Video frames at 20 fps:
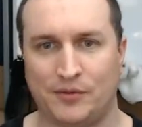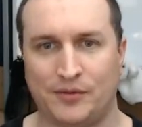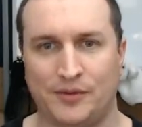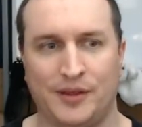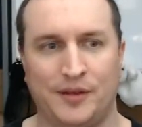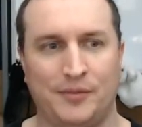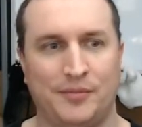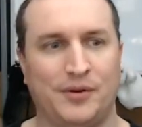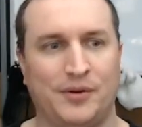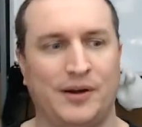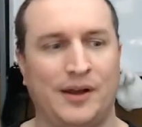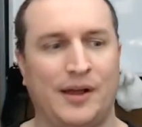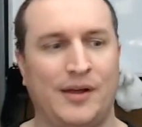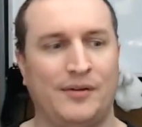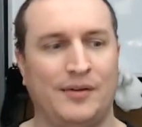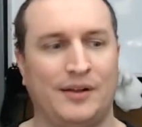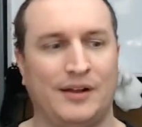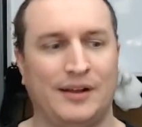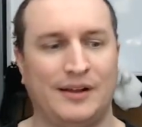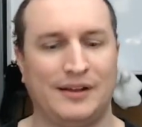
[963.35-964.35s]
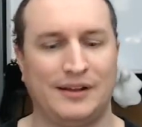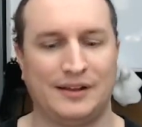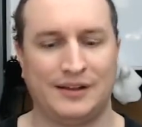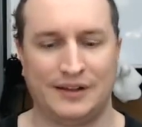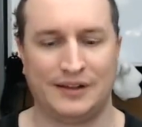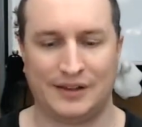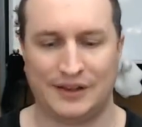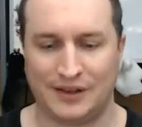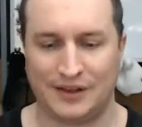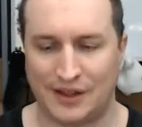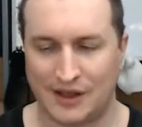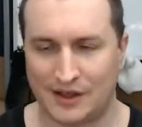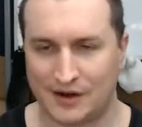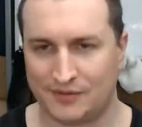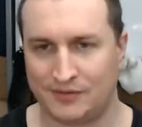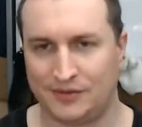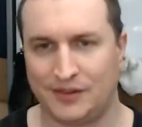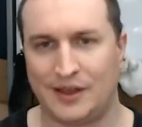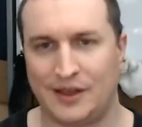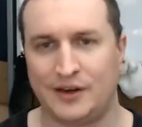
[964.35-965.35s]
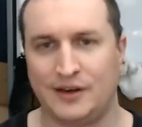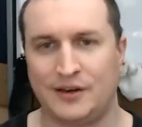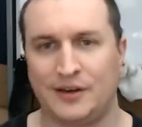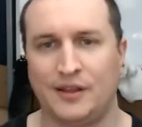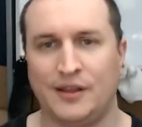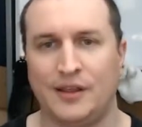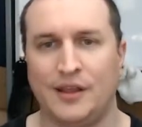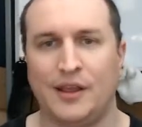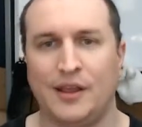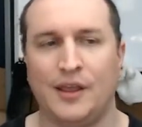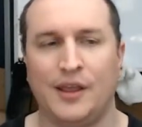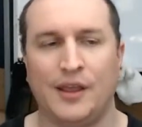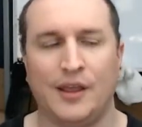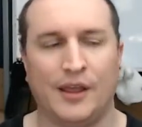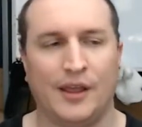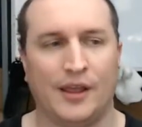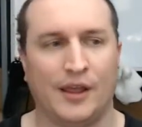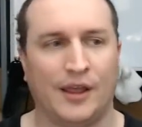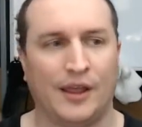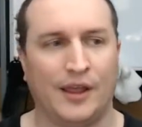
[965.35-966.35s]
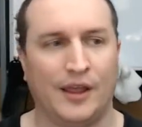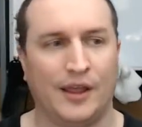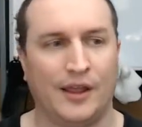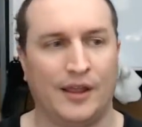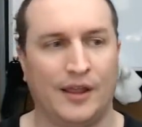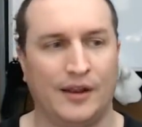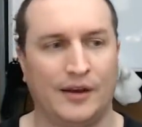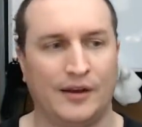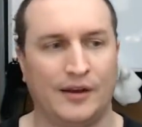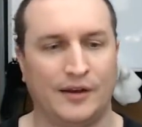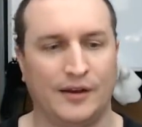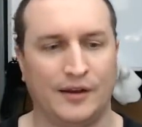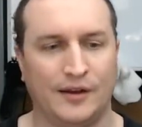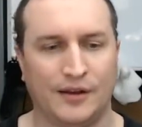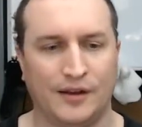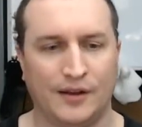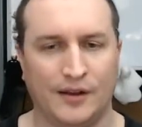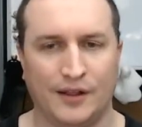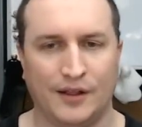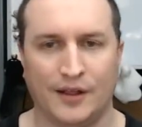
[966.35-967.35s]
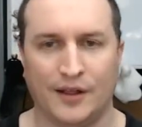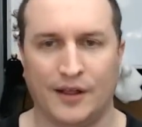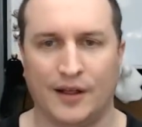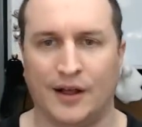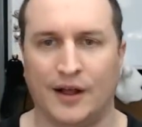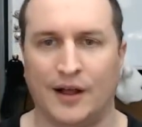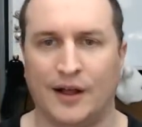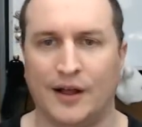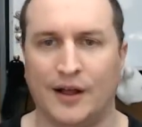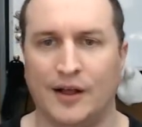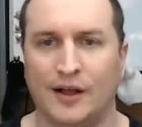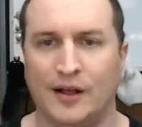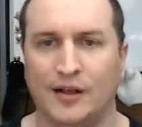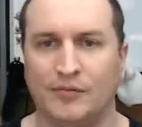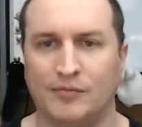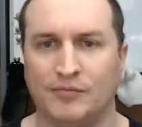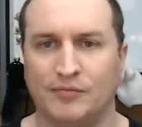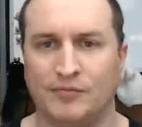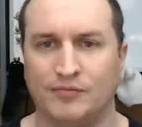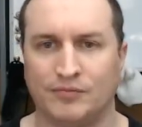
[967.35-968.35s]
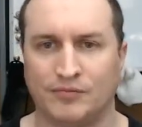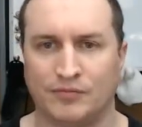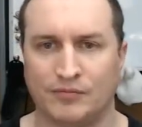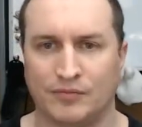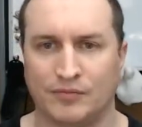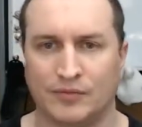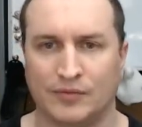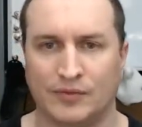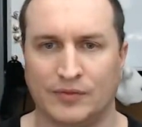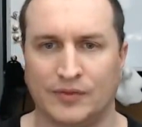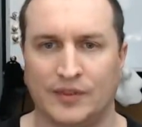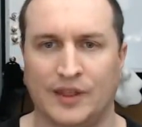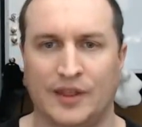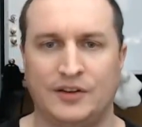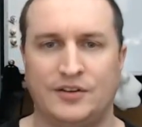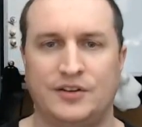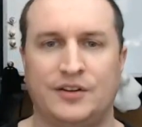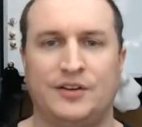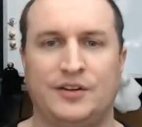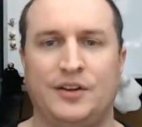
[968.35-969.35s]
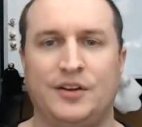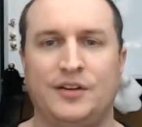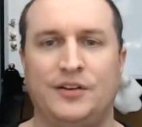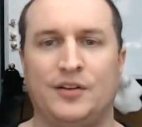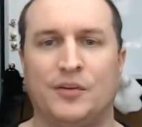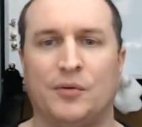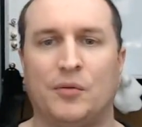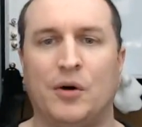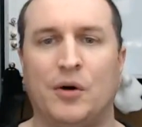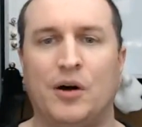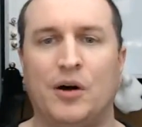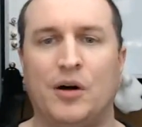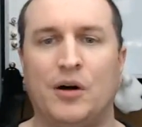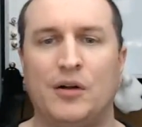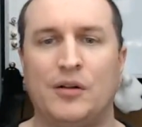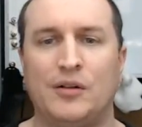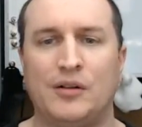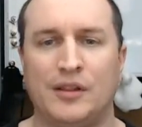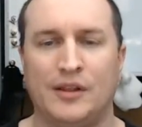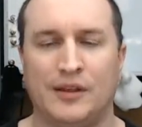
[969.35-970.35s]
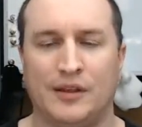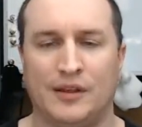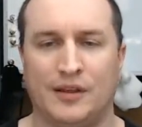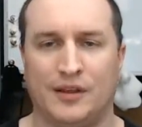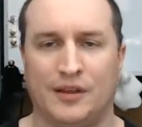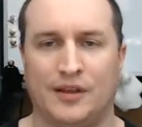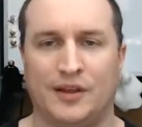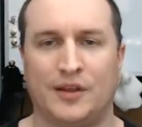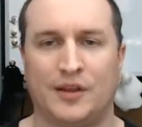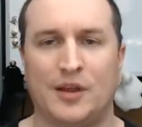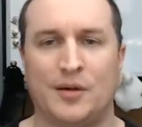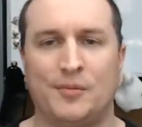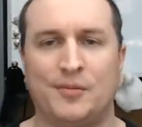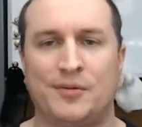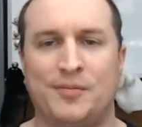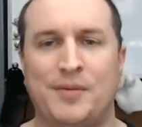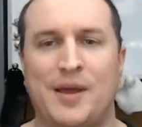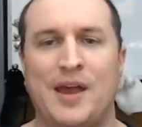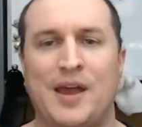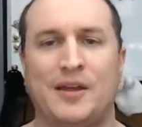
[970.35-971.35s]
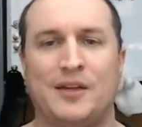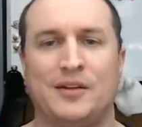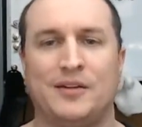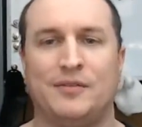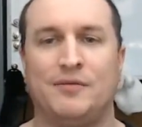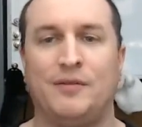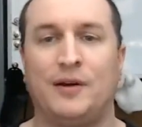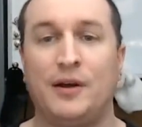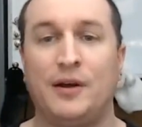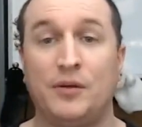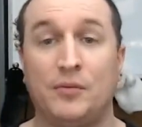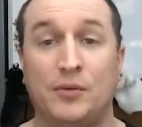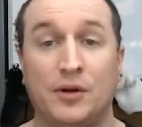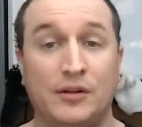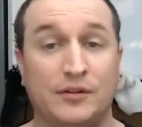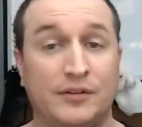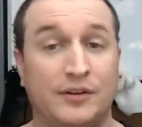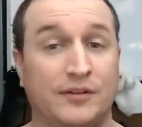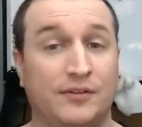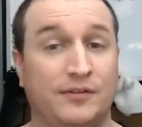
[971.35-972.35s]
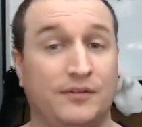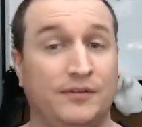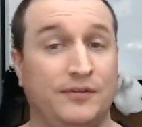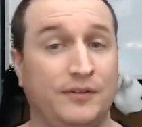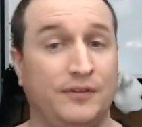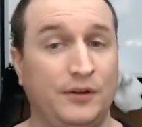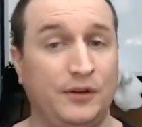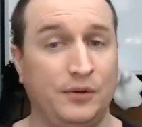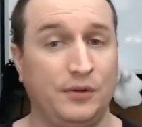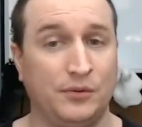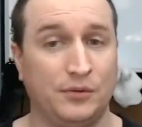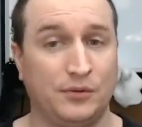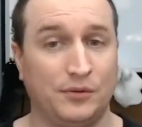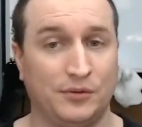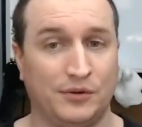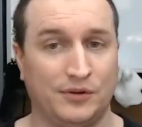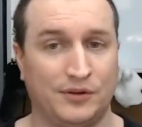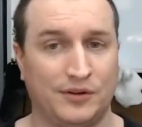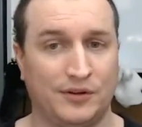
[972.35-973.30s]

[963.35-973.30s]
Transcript: put out a lot of light. And that just hits a wall, it comes back, it's very well diffused,